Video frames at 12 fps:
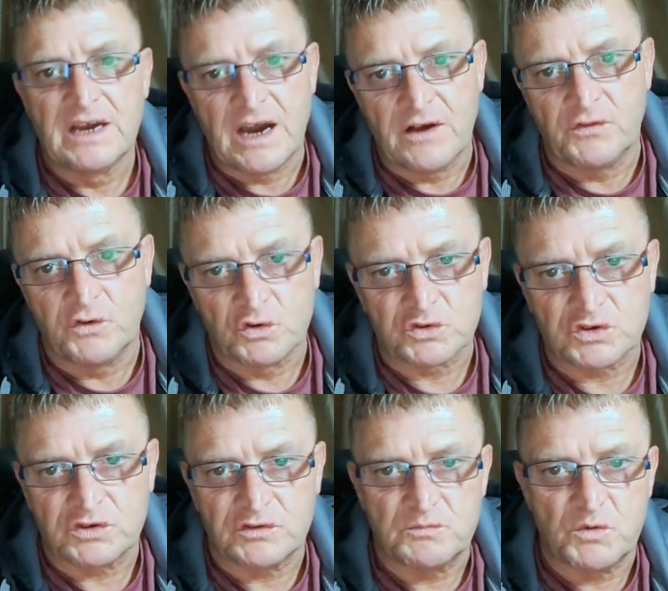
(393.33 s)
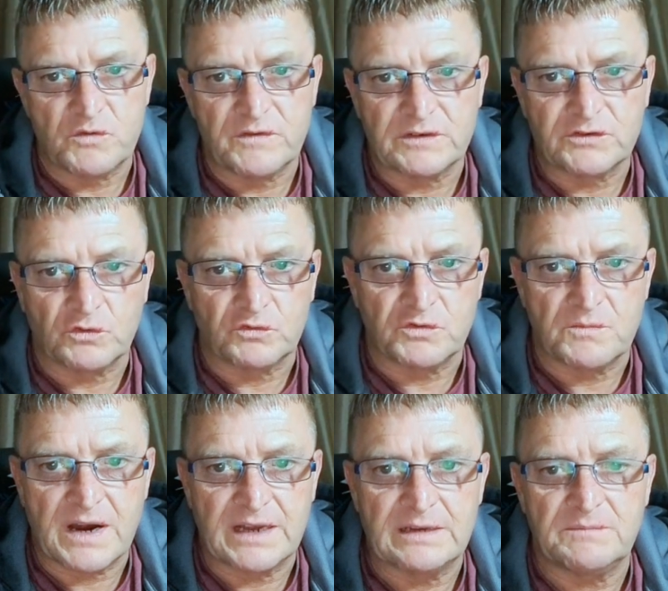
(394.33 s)
and those that are moving to
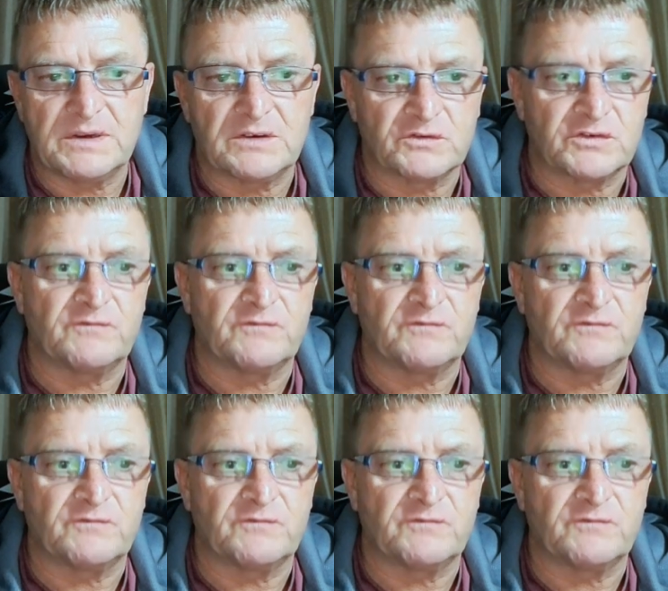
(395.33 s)
undermine it because,